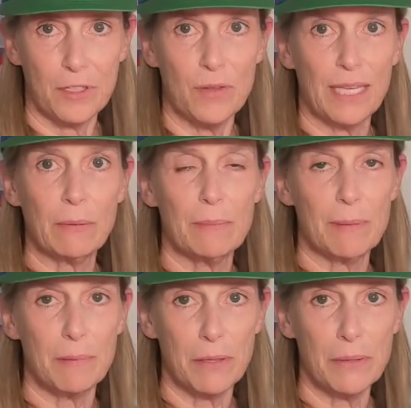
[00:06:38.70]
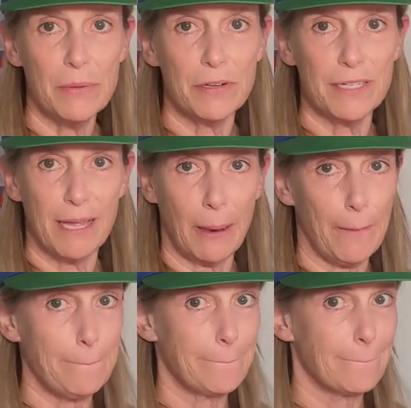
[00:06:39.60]
Do you think it would be blue or
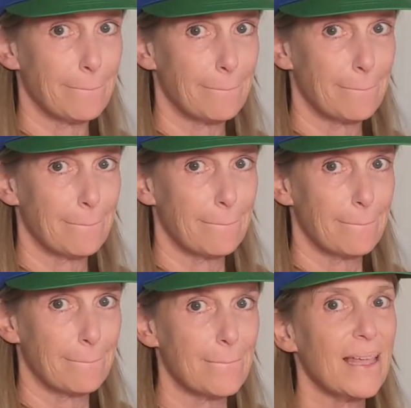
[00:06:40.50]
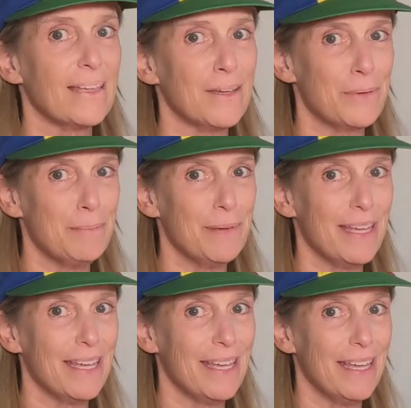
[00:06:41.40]
yellow? It would
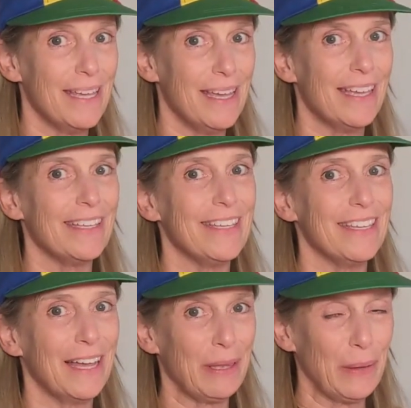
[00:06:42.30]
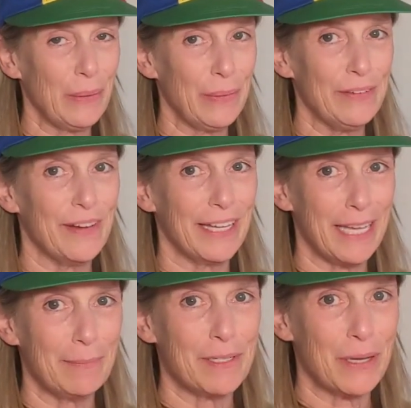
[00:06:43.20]
be yellow if I
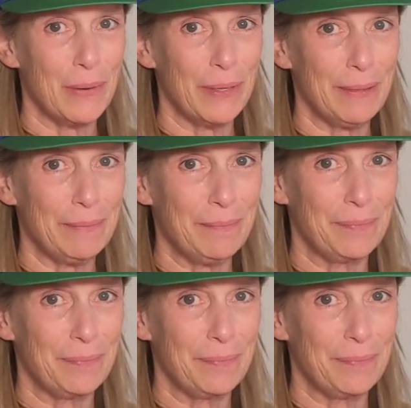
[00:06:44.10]
kept going.